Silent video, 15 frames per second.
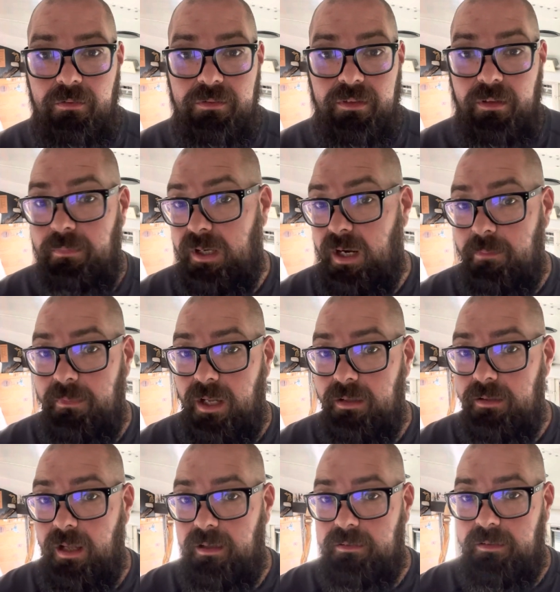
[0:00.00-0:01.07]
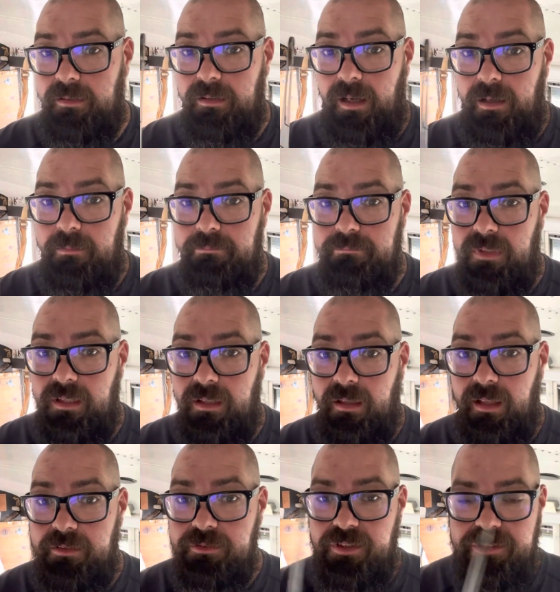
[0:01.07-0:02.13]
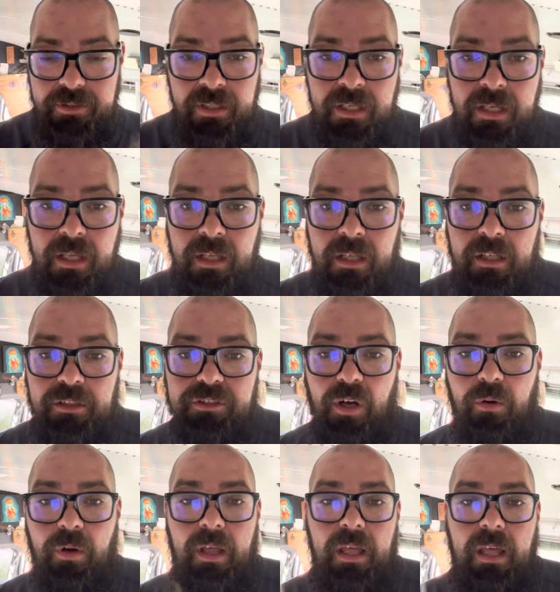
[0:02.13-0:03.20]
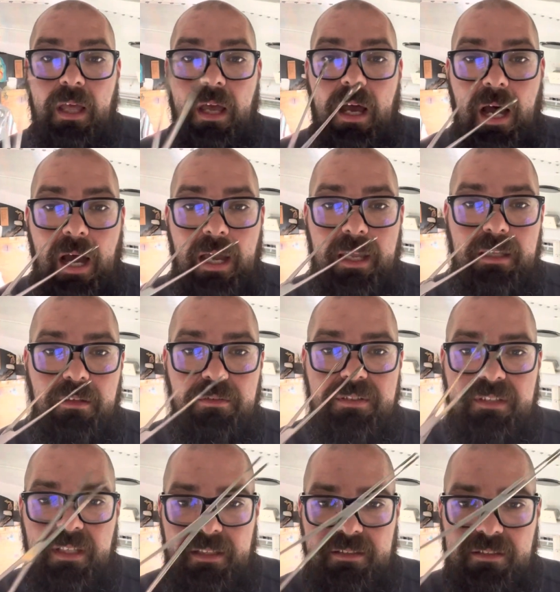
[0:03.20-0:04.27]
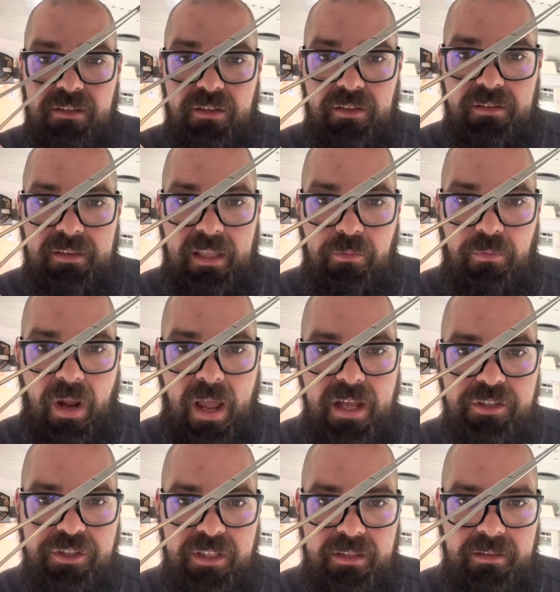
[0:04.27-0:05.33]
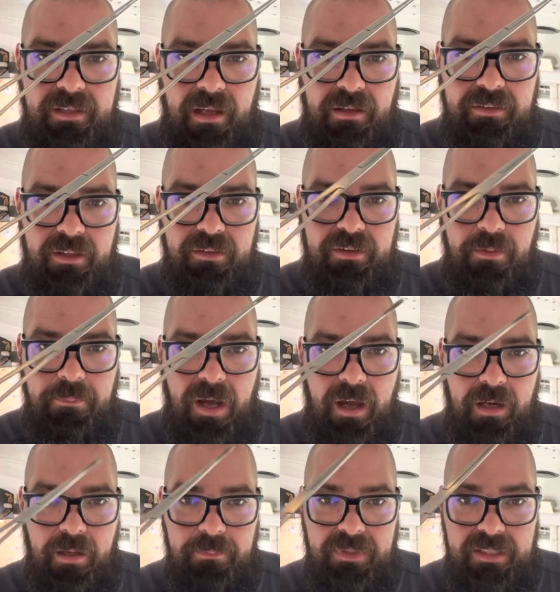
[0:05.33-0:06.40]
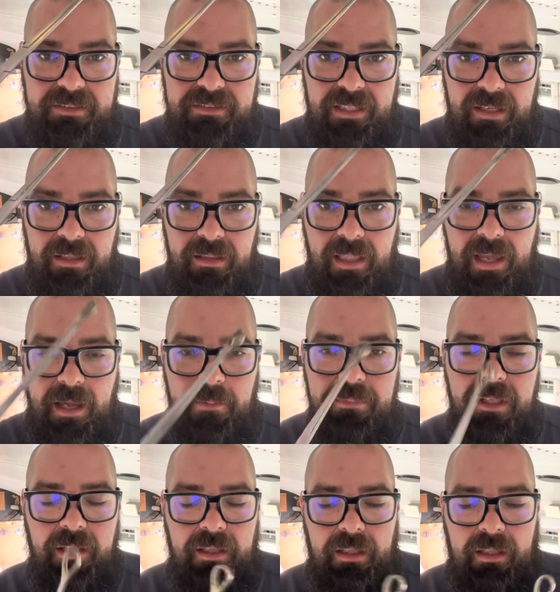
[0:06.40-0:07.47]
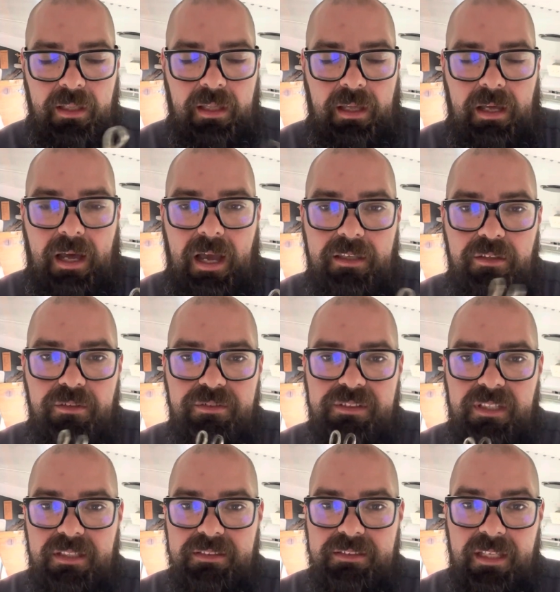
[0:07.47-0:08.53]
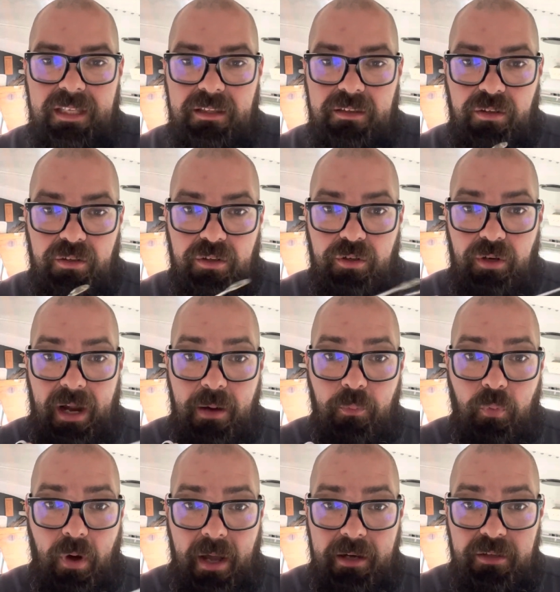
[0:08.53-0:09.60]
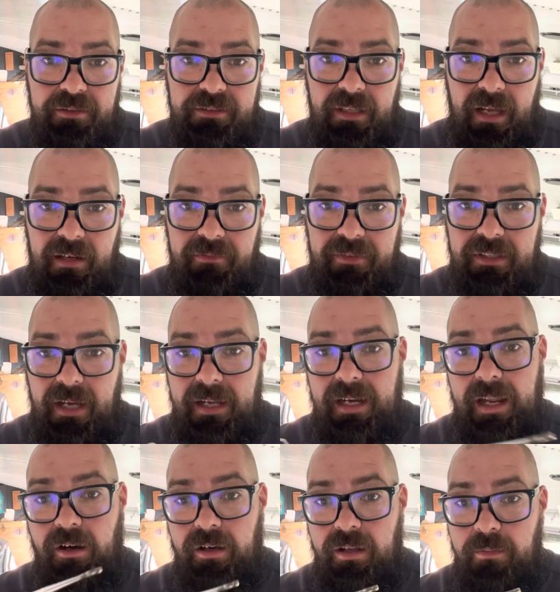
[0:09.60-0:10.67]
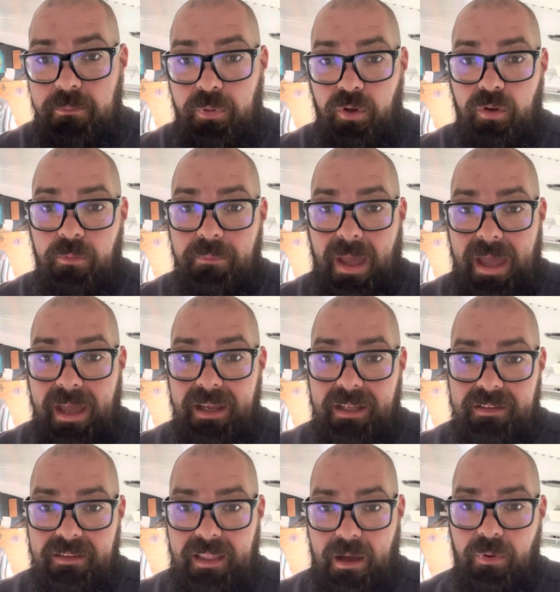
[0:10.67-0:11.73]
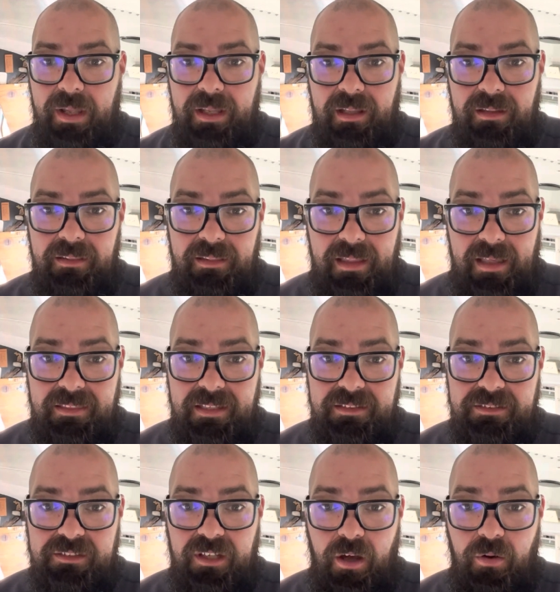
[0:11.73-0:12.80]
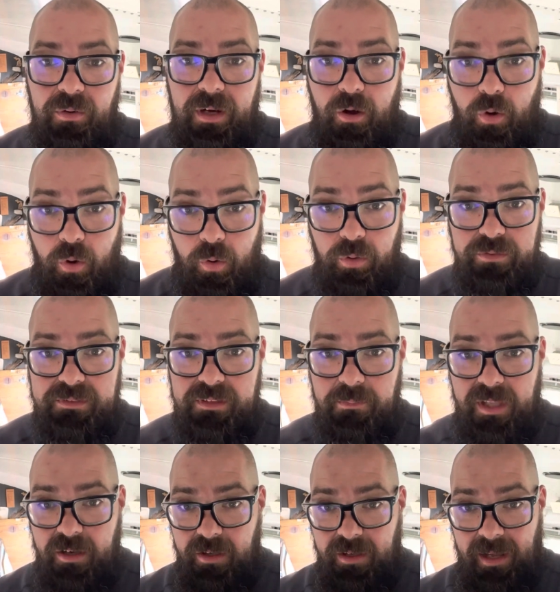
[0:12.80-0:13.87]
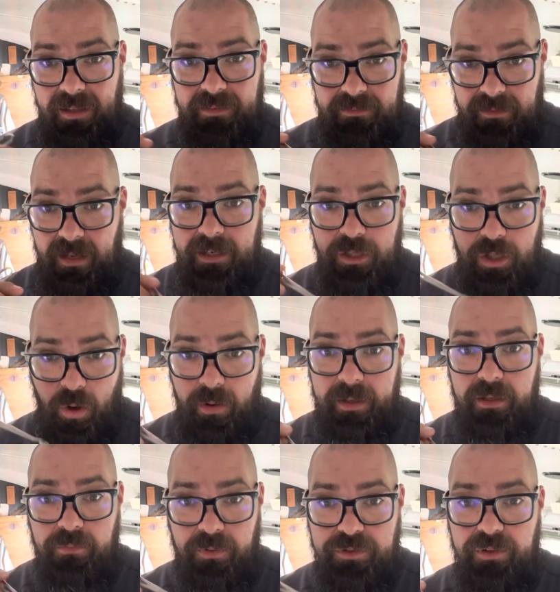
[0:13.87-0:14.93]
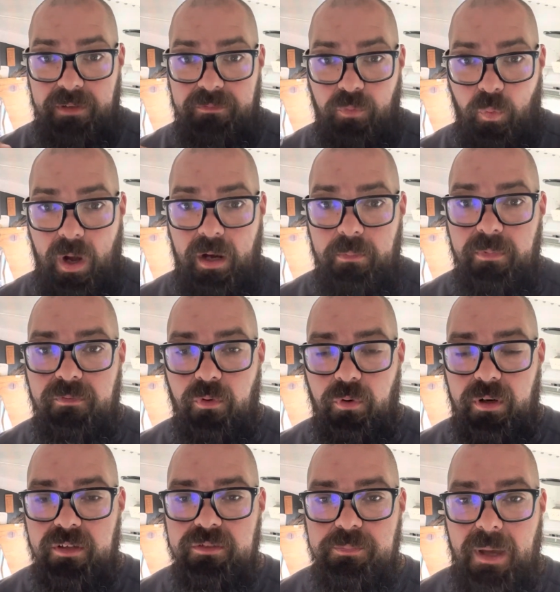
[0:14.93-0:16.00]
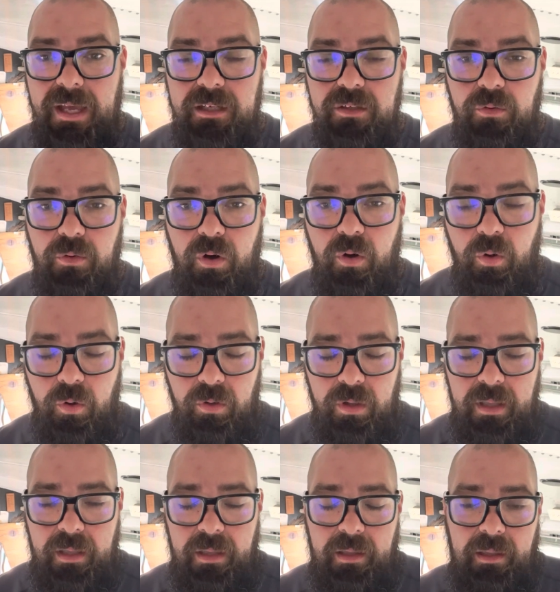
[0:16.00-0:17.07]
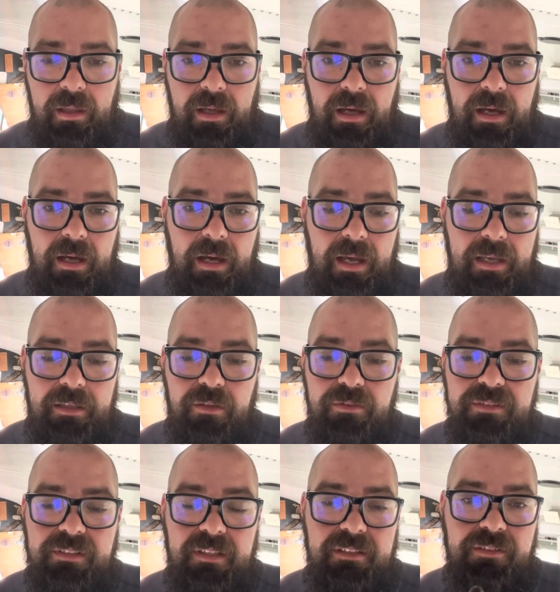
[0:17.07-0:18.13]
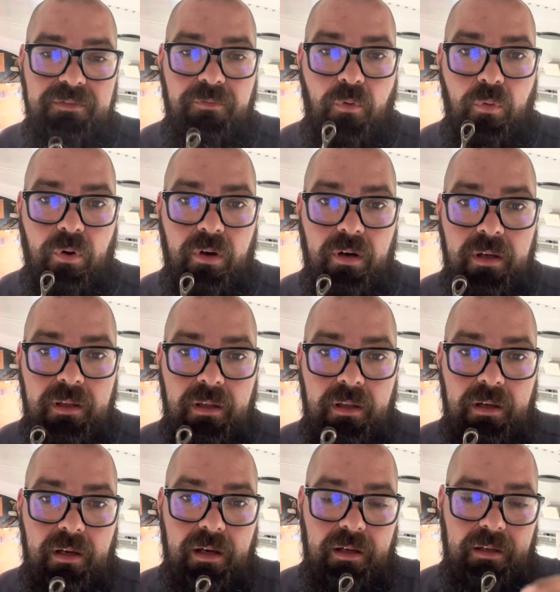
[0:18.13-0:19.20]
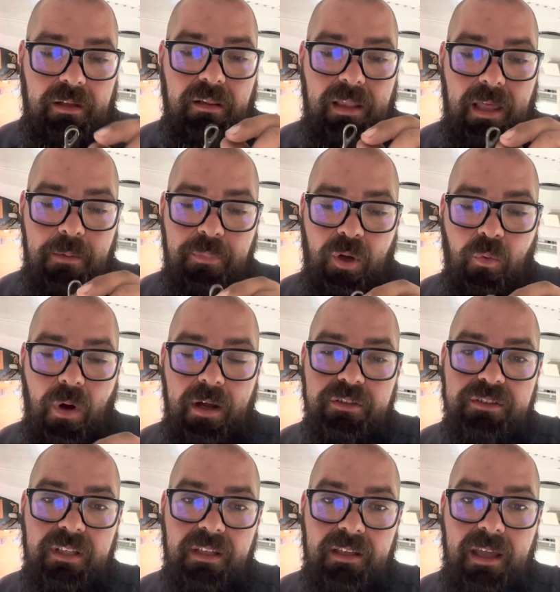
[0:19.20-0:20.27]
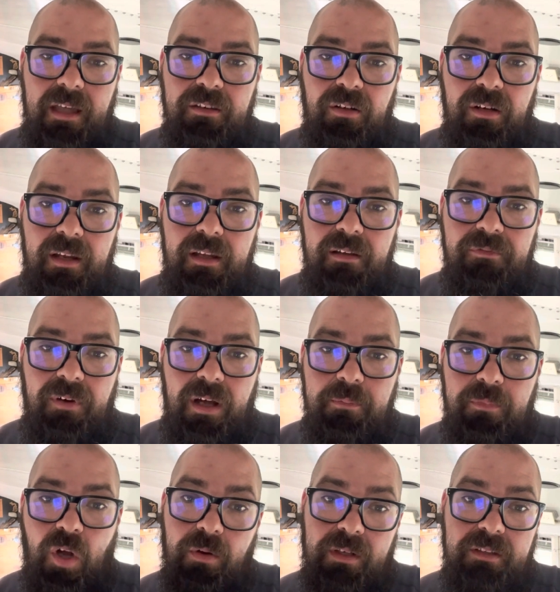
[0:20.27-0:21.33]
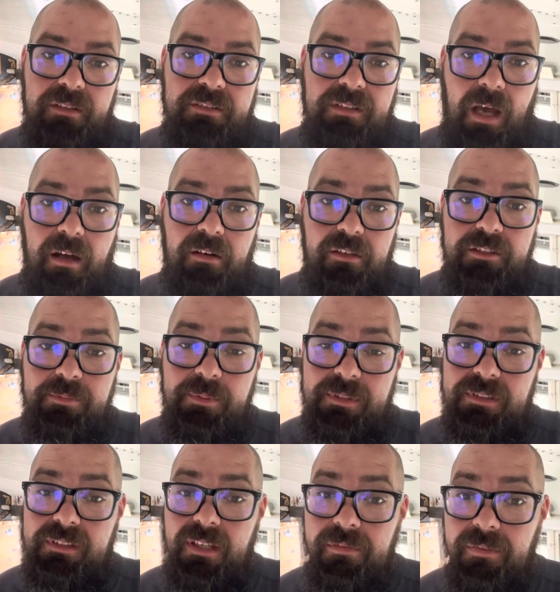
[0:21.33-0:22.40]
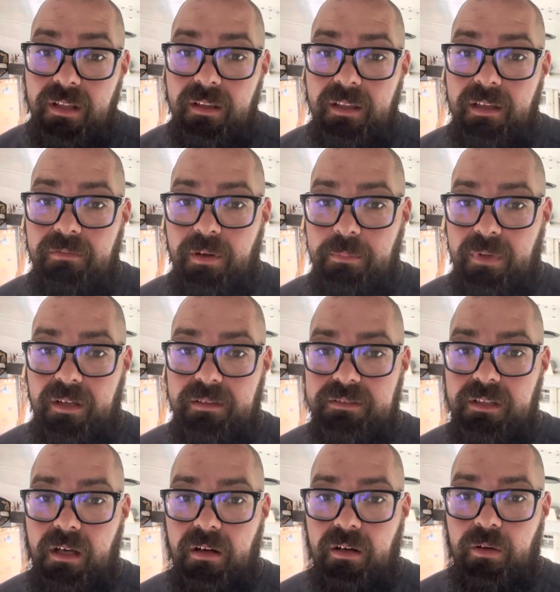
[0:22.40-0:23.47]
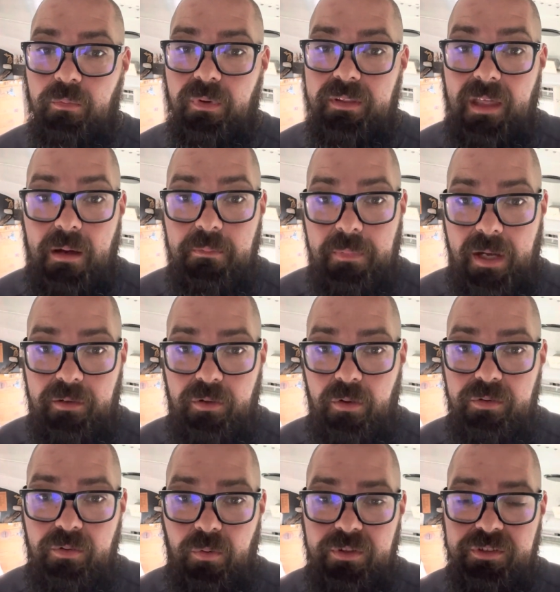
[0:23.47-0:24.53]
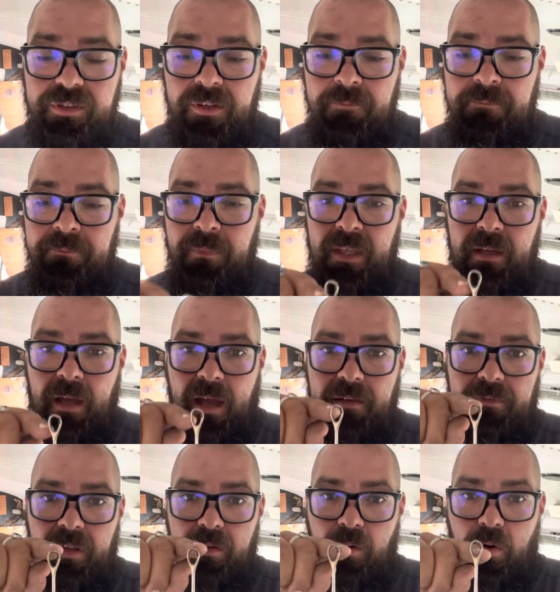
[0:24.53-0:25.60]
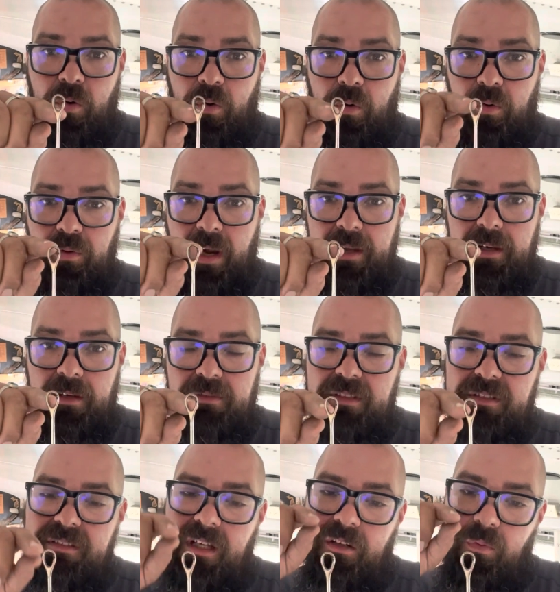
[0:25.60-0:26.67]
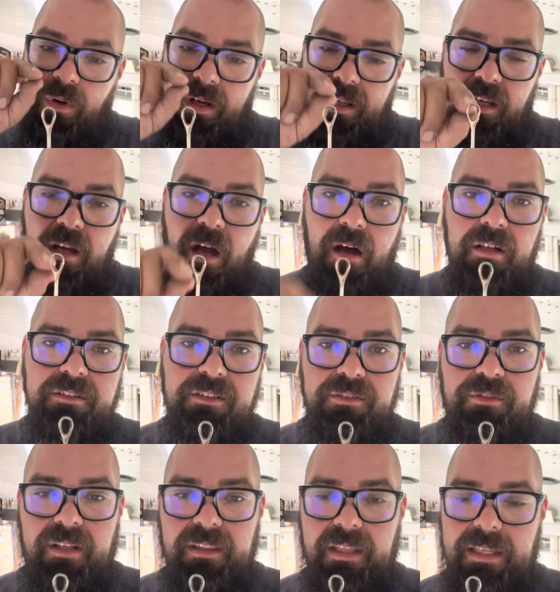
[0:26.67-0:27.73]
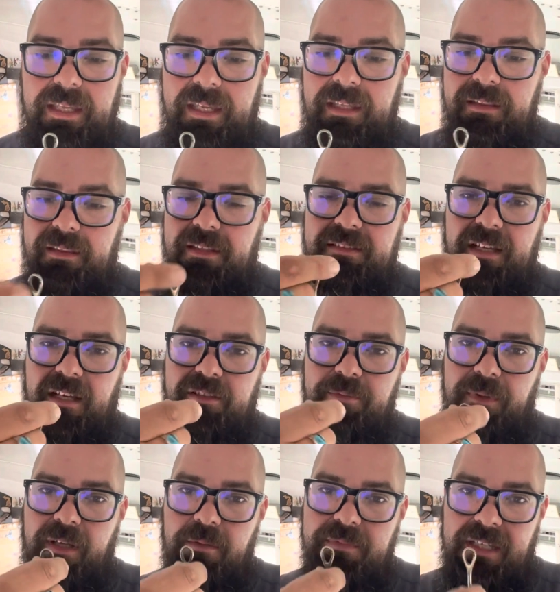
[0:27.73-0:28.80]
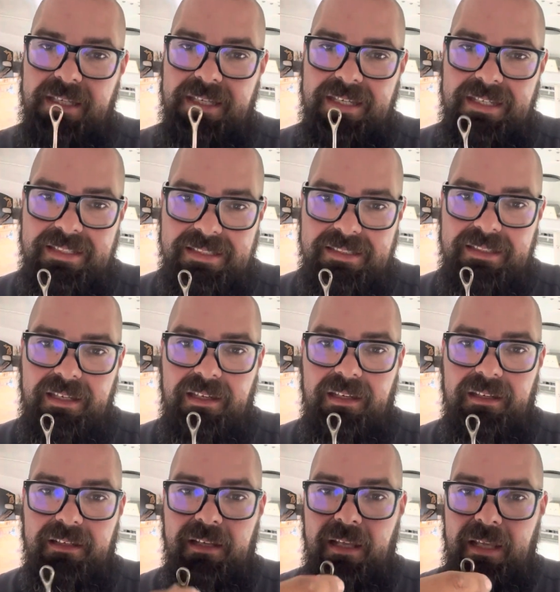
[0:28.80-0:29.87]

term, but I'm not a doctor, I'm an electrician. So I use these, they ratchet down there at the bottom, they stay clamped. I use these to either grab wires out of a tight area and pull them back, and that way I can let these go and it holds them there, and I know I can retrieve the wire before it goes back into a hole. I use these for clamping wires together if I'm going to solder, specifically if I'm going to solder with that micro torch. I have a little hole right here in the center where I can concentrate the heat, and this actually becomes a heat sink and